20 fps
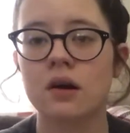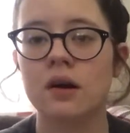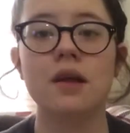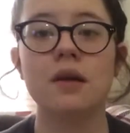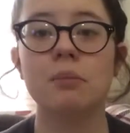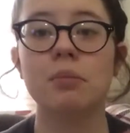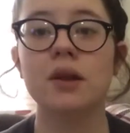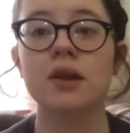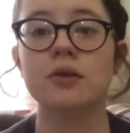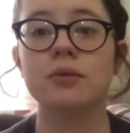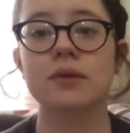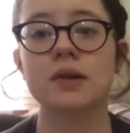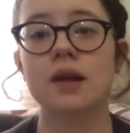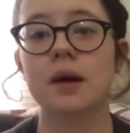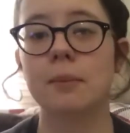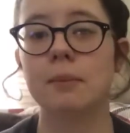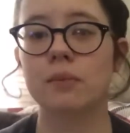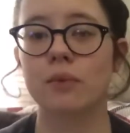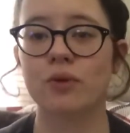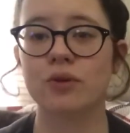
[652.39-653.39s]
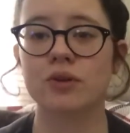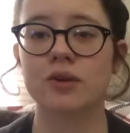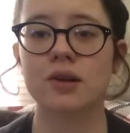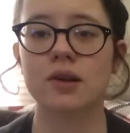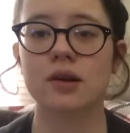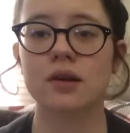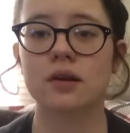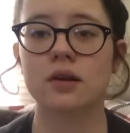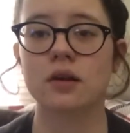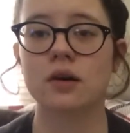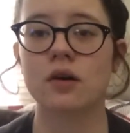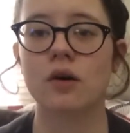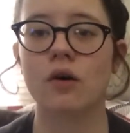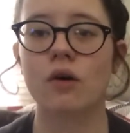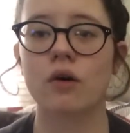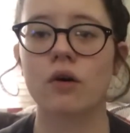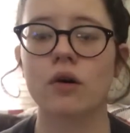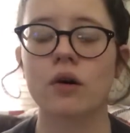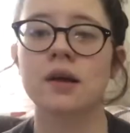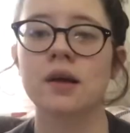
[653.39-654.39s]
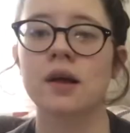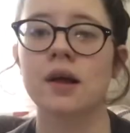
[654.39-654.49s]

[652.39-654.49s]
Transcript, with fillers: He plays with that mostly in the car.